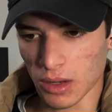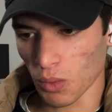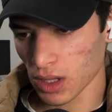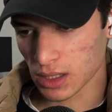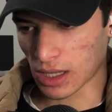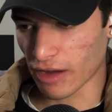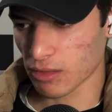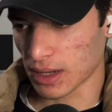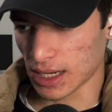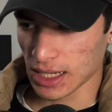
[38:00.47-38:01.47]
and what
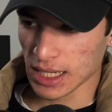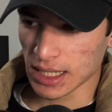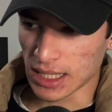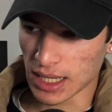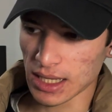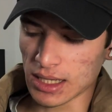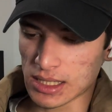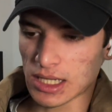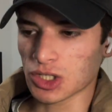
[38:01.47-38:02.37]
government is in